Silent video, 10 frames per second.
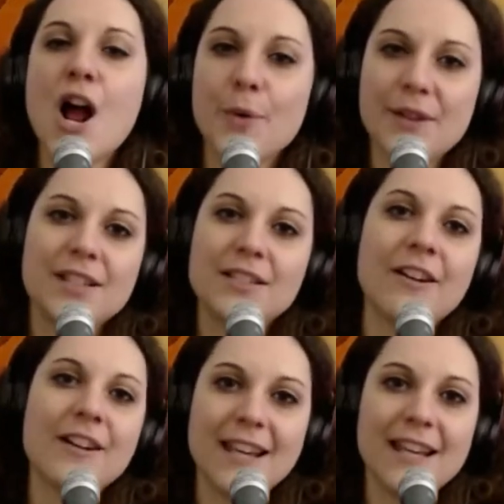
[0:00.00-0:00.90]
with a
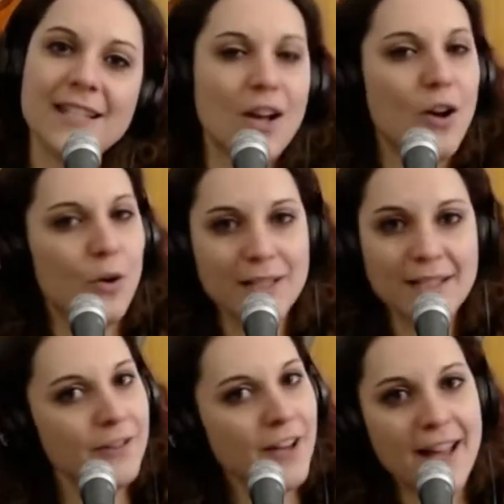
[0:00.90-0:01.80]
guitar case always
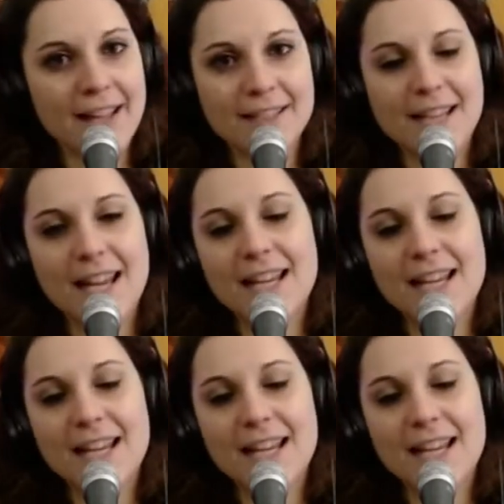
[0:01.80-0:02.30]
in her hand